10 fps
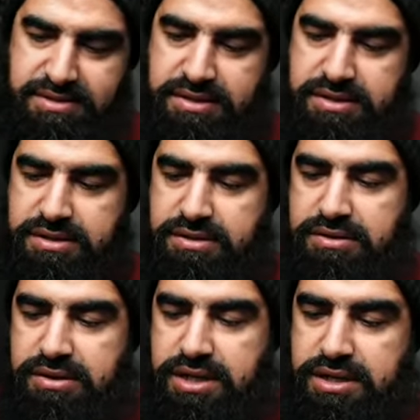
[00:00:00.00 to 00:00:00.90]

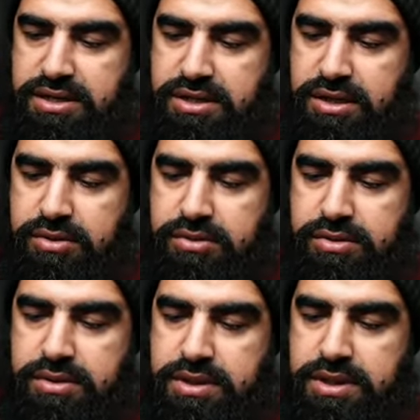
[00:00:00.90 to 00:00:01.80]
all right so
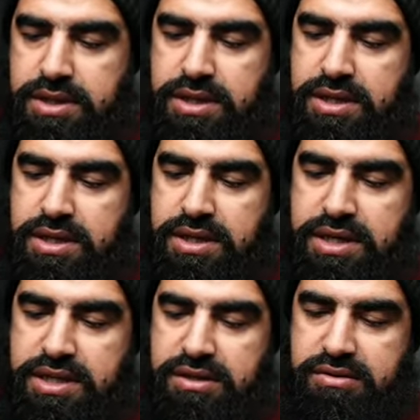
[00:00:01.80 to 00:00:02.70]

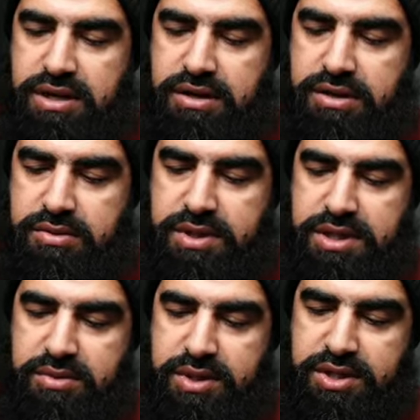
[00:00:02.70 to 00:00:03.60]
let's crack on with
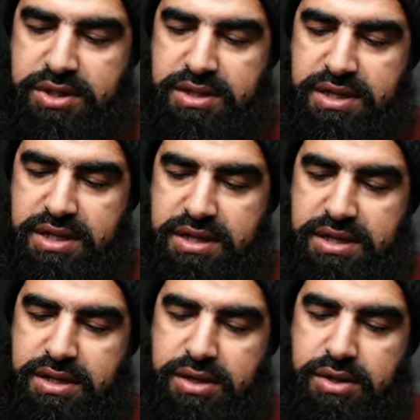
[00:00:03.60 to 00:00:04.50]
these questions then
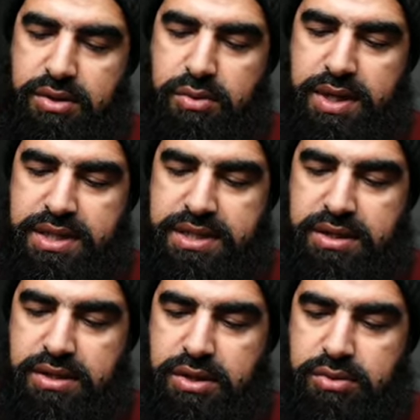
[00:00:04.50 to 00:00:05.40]

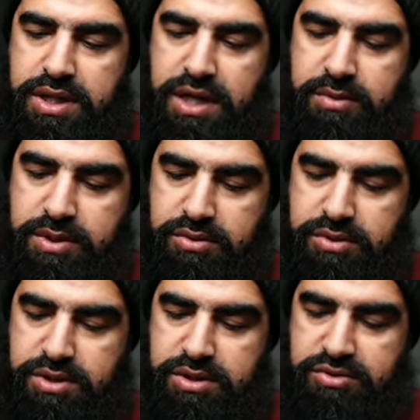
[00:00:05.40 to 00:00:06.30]
wasting no time at
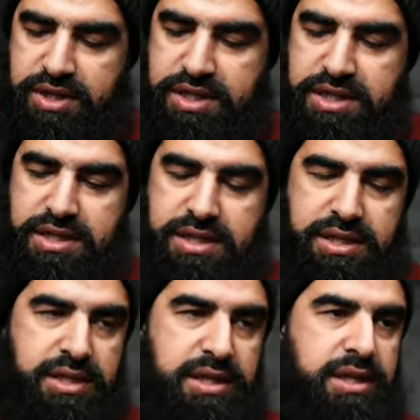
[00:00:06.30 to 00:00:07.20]
all straight
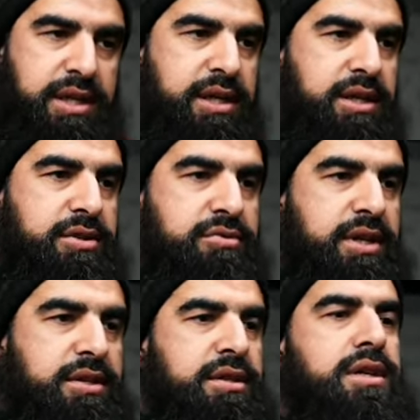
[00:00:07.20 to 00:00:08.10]

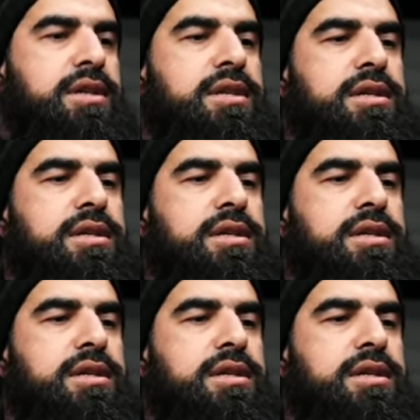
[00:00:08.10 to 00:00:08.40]
straight to the